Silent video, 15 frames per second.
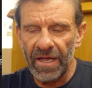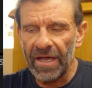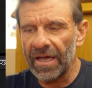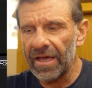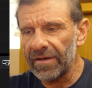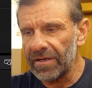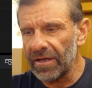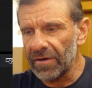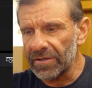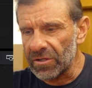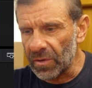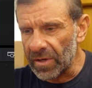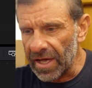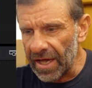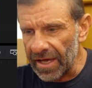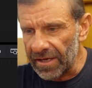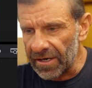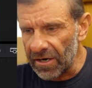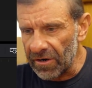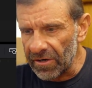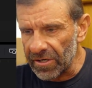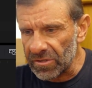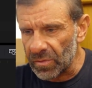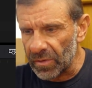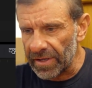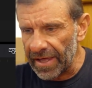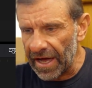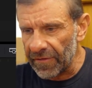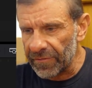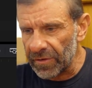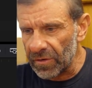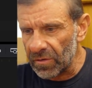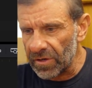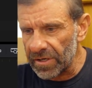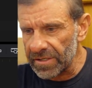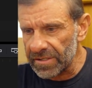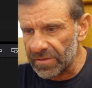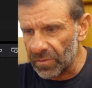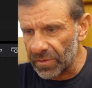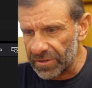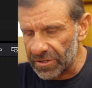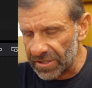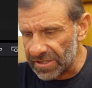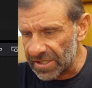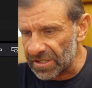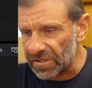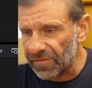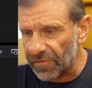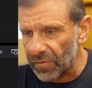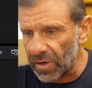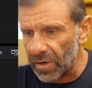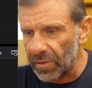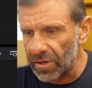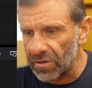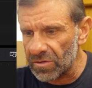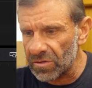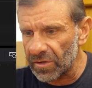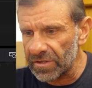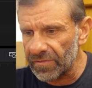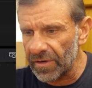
And, you know, it's okay. And here it is without the noise, with just this free reduced noise